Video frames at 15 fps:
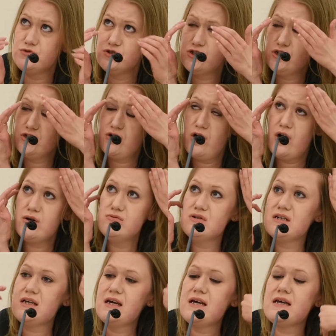that not
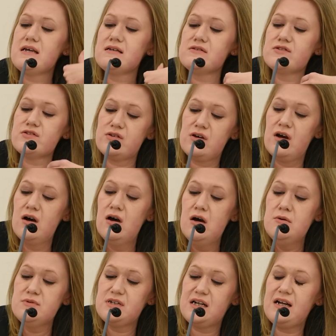only is
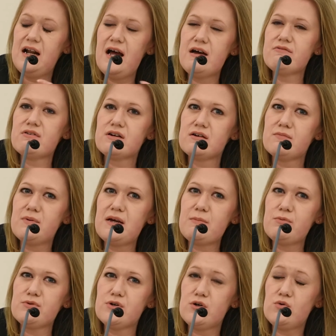declaring
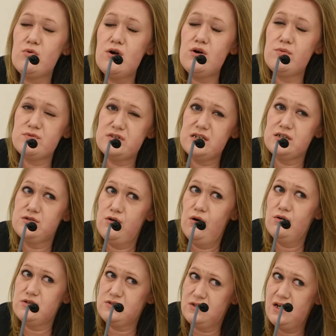people that are quite obviously
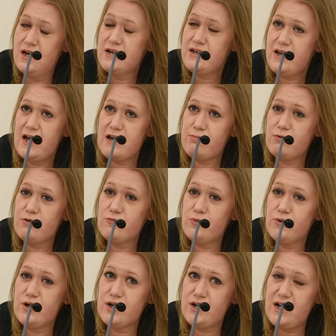not capable of
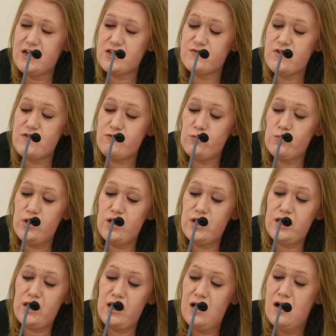work as fit for
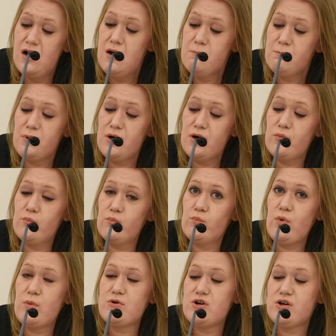work, but
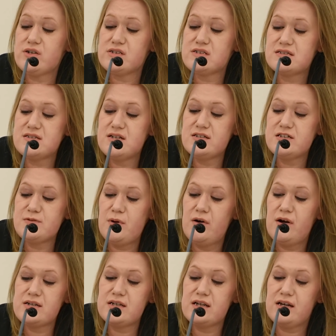when we look at the studies
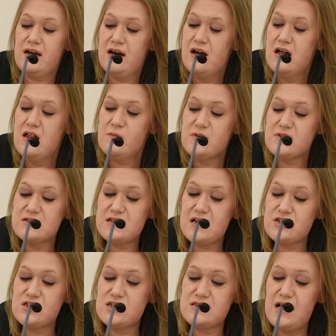behind it, this is
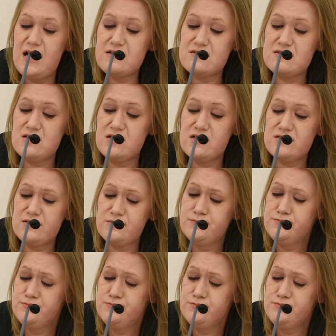actually a test that